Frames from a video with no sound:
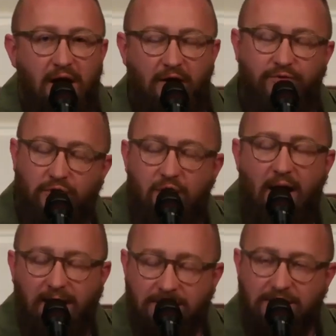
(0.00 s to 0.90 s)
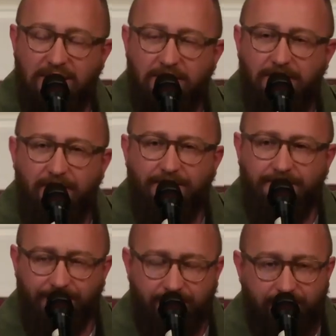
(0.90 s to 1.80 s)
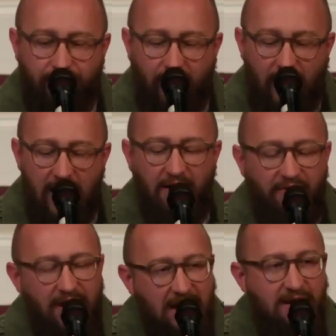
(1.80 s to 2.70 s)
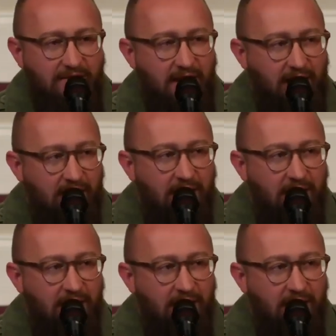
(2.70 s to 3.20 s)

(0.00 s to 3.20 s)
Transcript: of Christ. And if anything